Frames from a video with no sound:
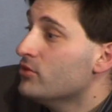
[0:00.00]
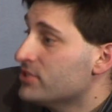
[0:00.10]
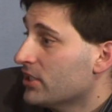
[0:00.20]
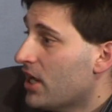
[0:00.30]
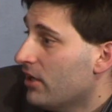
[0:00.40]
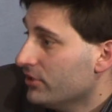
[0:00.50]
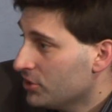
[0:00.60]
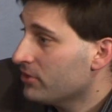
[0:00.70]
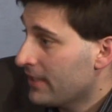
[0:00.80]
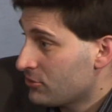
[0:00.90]
was in
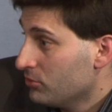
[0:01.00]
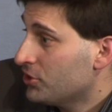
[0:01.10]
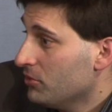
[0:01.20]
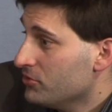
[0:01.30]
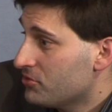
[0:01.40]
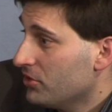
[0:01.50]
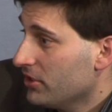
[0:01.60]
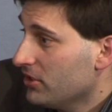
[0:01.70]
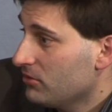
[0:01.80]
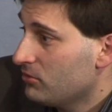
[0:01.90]
college, that's when she was
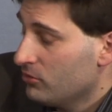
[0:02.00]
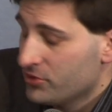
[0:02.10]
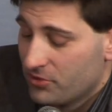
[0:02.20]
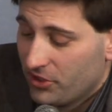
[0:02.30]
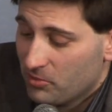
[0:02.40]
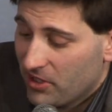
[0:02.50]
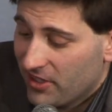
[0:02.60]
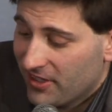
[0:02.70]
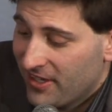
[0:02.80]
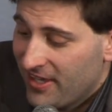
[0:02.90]
really was really
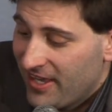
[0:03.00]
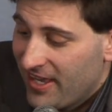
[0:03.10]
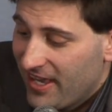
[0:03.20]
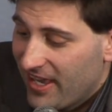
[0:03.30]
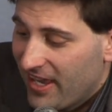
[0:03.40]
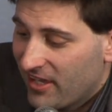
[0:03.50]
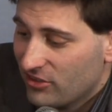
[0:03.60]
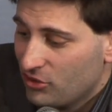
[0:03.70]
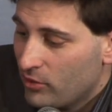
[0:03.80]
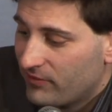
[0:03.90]
big,
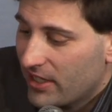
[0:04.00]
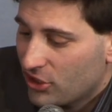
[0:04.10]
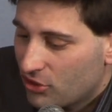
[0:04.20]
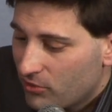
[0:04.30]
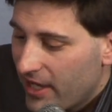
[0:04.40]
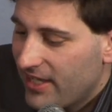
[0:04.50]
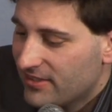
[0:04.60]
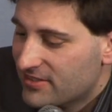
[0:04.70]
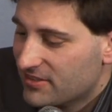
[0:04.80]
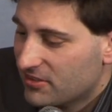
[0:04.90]
and you have got a great.